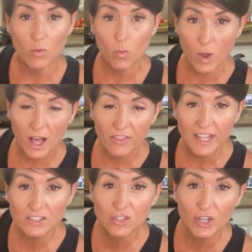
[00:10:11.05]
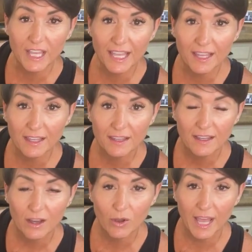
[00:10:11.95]
While that's cooking,
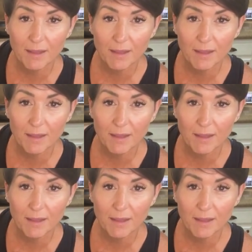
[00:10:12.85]
okay,